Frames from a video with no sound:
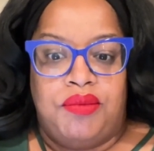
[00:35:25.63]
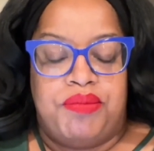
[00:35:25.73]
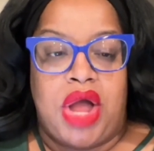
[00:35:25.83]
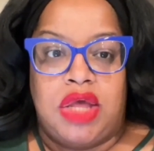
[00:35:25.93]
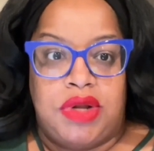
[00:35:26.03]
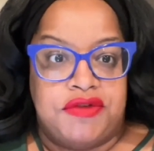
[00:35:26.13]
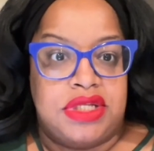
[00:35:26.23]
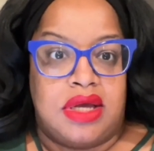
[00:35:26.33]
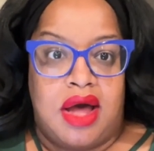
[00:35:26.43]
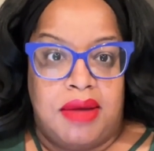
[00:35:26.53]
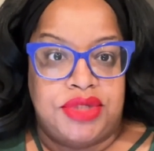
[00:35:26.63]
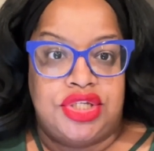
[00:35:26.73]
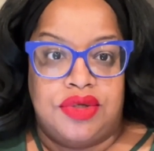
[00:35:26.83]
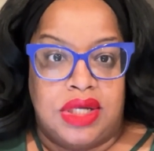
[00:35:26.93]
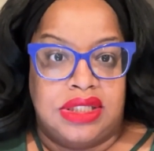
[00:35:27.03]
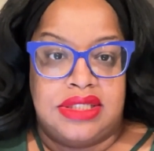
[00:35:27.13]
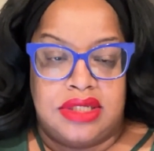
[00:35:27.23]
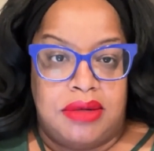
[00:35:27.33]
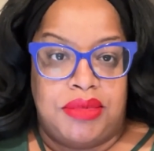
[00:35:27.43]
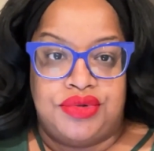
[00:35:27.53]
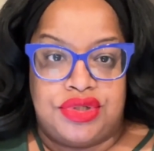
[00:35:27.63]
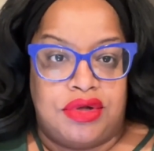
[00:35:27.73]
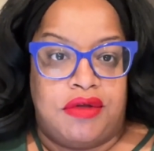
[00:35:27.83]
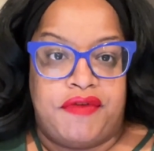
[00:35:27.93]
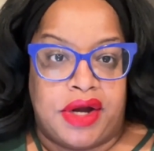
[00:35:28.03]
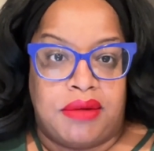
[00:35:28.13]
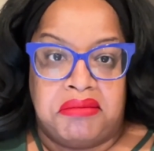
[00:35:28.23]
would have succumbed to at least an emotional affair?